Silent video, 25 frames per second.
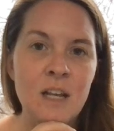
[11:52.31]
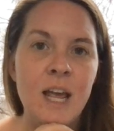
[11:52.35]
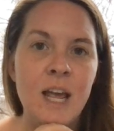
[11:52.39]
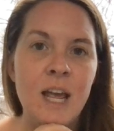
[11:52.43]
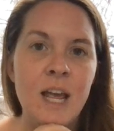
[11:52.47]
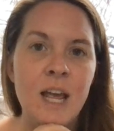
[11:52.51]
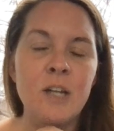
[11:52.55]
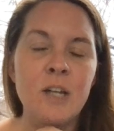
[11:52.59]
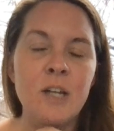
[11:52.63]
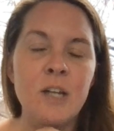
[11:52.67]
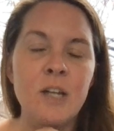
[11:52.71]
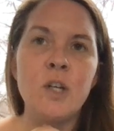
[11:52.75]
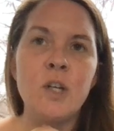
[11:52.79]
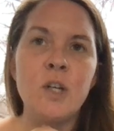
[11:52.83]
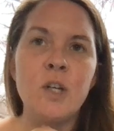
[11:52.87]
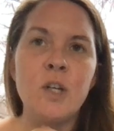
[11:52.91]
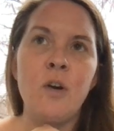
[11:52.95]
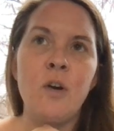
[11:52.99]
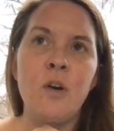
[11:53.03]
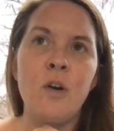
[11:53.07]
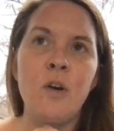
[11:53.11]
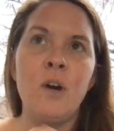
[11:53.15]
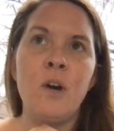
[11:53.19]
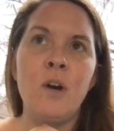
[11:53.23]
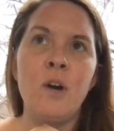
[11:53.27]
And
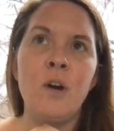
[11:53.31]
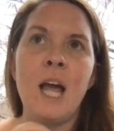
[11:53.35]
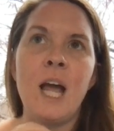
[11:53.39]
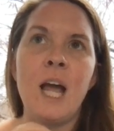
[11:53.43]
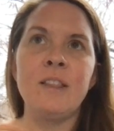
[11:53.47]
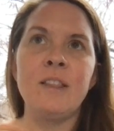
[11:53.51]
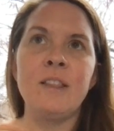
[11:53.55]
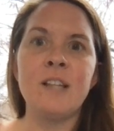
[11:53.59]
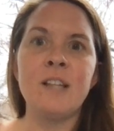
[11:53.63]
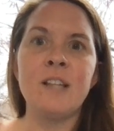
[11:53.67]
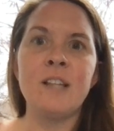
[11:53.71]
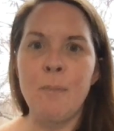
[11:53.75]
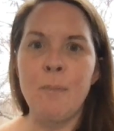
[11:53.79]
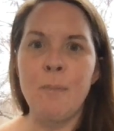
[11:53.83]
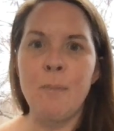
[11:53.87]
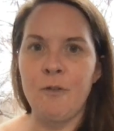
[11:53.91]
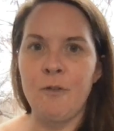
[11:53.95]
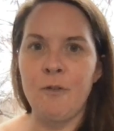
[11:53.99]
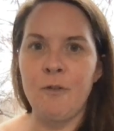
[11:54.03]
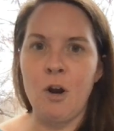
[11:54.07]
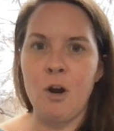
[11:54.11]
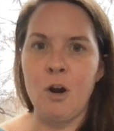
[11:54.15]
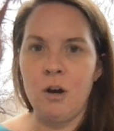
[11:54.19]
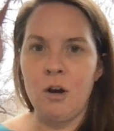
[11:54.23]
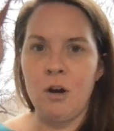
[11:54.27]
so at the top
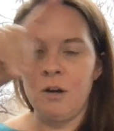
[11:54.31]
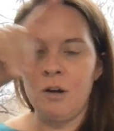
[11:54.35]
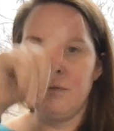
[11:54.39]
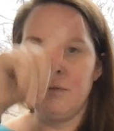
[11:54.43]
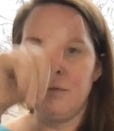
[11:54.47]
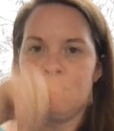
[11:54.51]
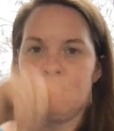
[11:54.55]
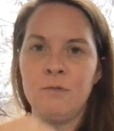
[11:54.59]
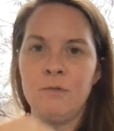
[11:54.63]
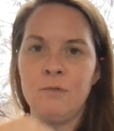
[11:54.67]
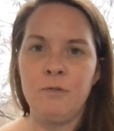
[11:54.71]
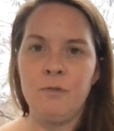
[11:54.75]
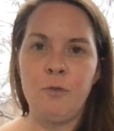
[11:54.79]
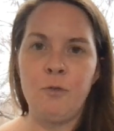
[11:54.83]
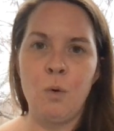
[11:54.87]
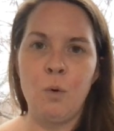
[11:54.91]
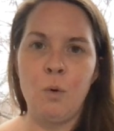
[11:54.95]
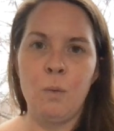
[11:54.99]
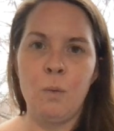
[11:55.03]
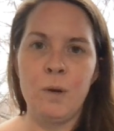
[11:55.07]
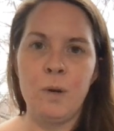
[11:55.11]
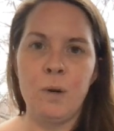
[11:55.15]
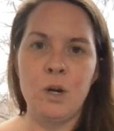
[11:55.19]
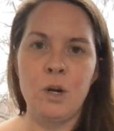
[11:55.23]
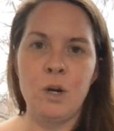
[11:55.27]
of our
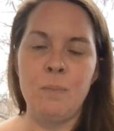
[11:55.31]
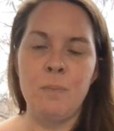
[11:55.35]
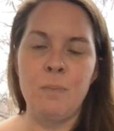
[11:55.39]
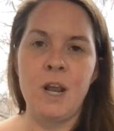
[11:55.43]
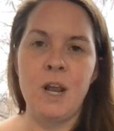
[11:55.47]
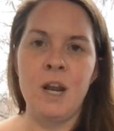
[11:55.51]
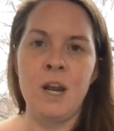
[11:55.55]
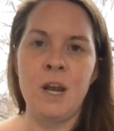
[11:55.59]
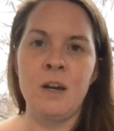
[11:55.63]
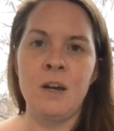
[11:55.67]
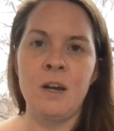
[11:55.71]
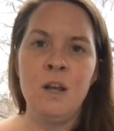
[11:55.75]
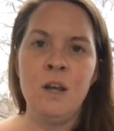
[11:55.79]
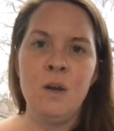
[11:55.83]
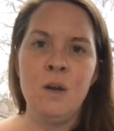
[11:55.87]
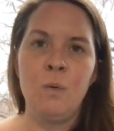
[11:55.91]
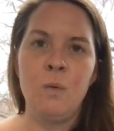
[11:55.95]
4 window pane